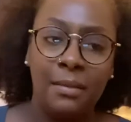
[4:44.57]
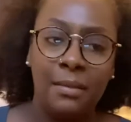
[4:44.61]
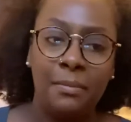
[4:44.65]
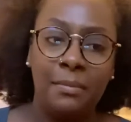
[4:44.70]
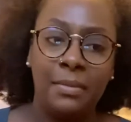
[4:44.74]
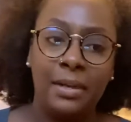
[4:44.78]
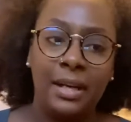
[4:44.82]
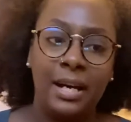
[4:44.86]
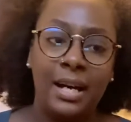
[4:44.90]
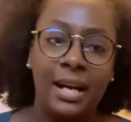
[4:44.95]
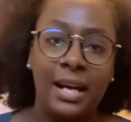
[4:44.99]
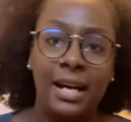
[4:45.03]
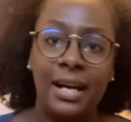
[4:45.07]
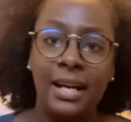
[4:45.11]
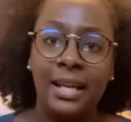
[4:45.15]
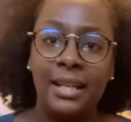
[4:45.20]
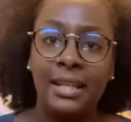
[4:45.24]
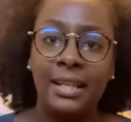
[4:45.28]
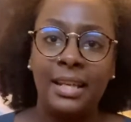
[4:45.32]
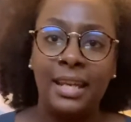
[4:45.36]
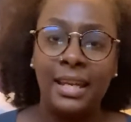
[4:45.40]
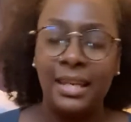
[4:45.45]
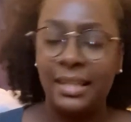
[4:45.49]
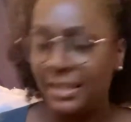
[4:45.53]

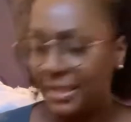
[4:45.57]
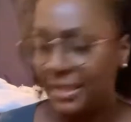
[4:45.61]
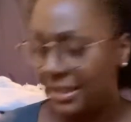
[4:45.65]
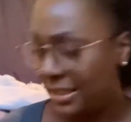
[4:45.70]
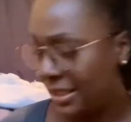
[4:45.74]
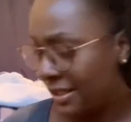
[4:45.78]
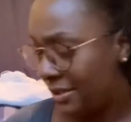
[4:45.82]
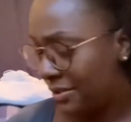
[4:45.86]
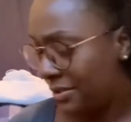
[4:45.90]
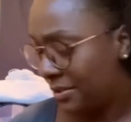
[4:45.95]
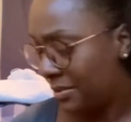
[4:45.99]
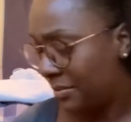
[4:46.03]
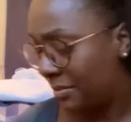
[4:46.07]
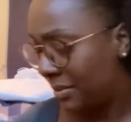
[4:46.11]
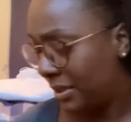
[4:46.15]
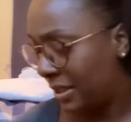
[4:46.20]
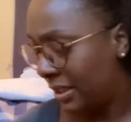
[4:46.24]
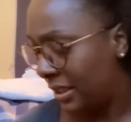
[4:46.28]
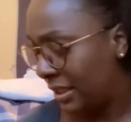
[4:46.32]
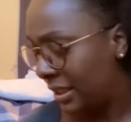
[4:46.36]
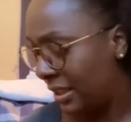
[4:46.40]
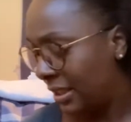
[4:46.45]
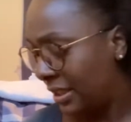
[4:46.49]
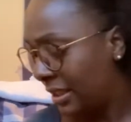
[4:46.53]
behind ancestor
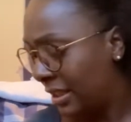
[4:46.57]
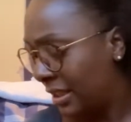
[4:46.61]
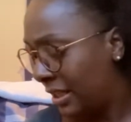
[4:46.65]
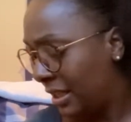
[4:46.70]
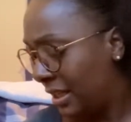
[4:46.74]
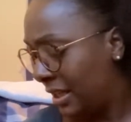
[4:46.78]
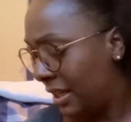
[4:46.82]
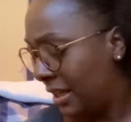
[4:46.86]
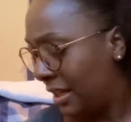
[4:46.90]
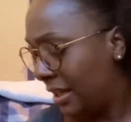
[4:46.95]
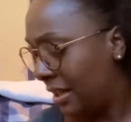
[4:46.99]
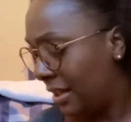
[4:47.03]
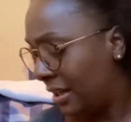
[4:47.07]
money.